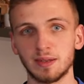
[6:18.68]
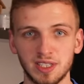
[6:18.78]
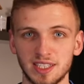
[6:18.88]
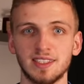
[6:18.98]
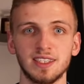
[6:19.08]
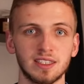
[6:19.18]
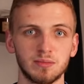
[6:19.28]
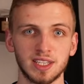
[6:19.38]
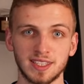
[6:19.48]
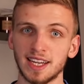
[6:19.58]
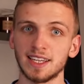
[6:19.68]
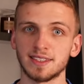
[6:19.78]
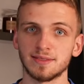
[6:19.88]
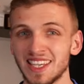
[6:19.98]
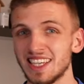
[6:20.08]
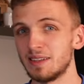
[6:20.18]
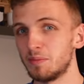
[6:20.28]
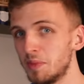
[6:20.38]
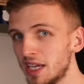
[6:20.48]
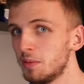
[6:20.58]
I'm eating in my diet and
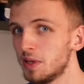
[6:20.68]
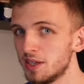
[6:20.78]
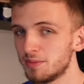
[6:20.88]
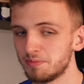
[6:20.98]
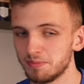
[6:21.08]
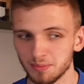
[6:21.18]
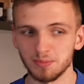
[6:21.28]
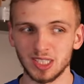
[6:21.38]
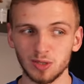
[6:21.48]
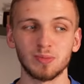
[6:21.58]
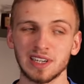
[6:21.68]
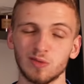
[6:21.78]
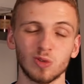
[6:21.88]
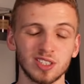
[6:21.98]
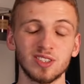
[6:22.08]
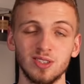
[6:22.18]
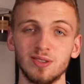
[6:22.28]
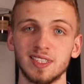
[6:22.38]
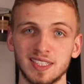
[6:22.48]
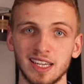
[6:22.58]
maybe you might want to do
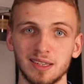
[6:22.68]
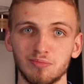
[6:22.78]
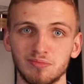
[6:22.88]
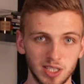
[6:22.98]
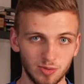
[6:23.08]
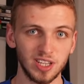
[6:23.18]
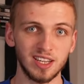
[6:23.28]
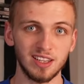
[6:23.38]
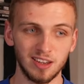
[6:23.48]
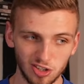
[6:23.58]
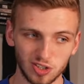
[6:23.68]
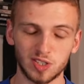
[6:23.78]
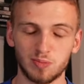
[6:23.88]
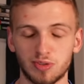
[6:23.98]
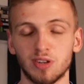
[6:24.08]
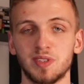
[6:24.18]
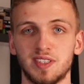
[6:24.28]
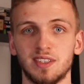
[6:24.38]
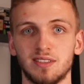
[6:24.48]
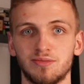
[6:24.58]
the same. It really looks promising.